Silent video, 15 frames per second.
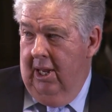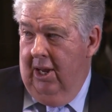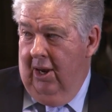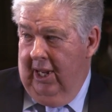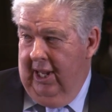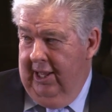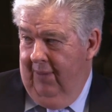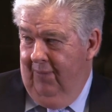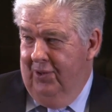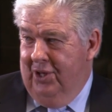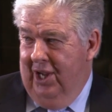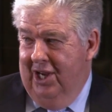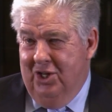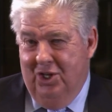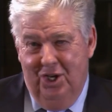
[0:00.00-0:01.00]
I get the
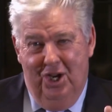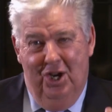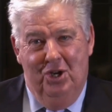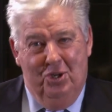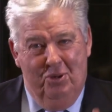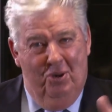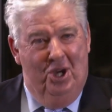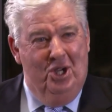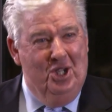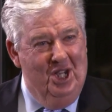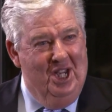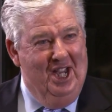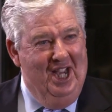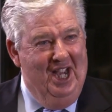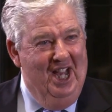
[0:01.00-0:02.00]
invitation to go twice a
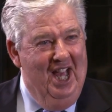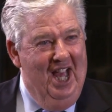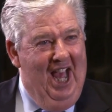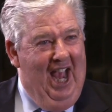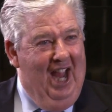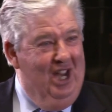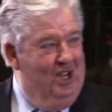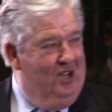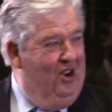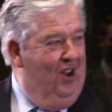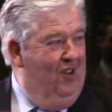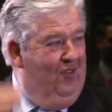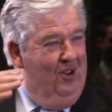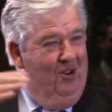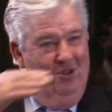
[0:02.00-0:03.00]
year. And you're trying
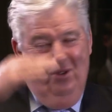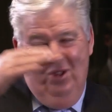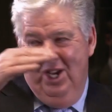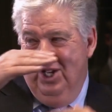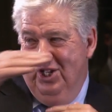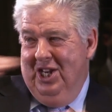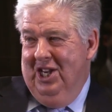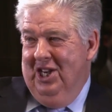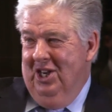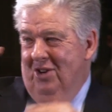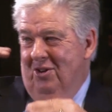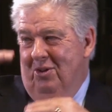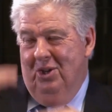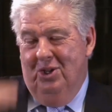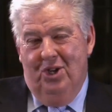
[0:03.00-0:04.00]
to fit all these in and
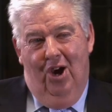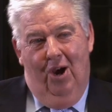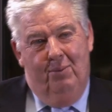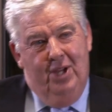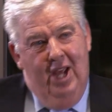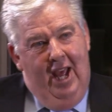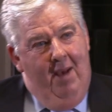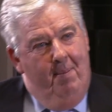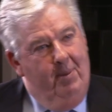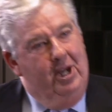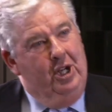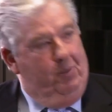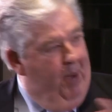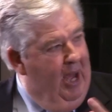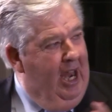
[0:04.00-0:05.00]
all the times. But
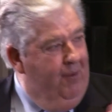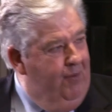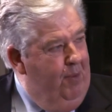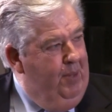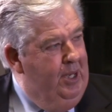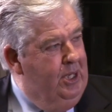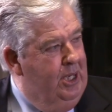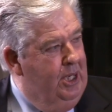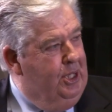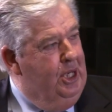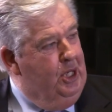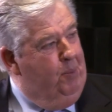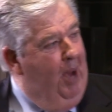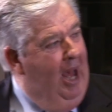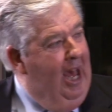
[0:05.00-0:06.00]
it's part of your business.
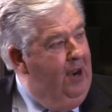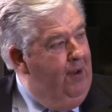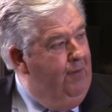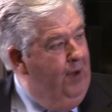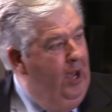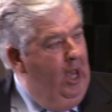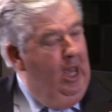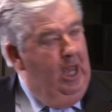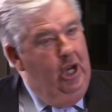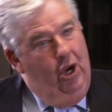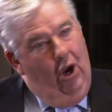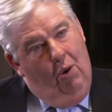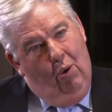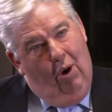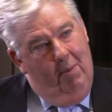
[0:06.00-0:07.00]
It's part of,
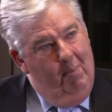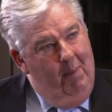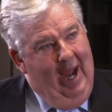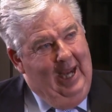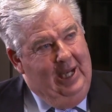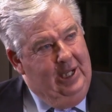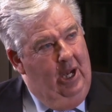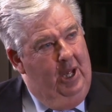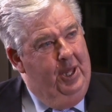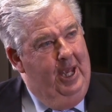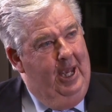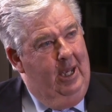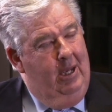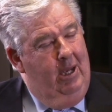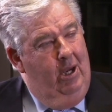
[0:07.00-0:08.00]
what makes, I
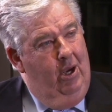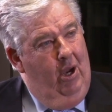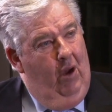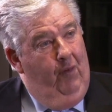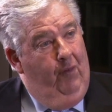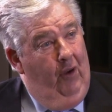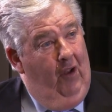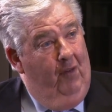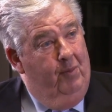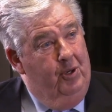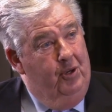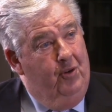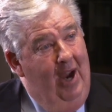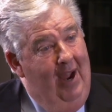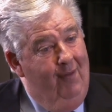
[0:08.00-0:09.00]
think, Phil Hoffmann
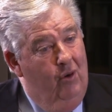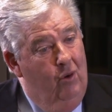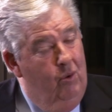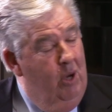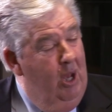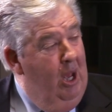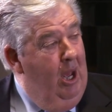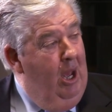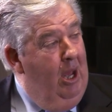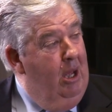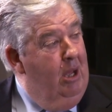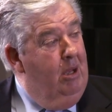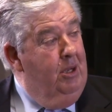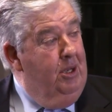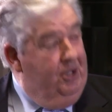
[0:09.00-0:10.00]
Travel
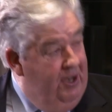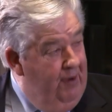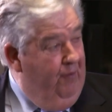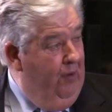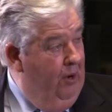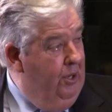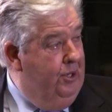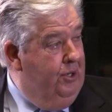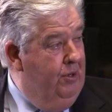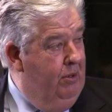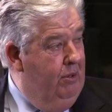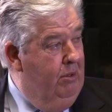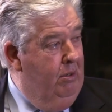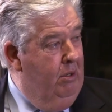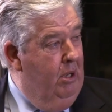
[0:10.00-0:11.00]
different
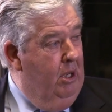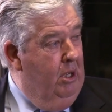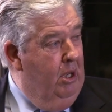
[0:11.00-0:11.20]
to,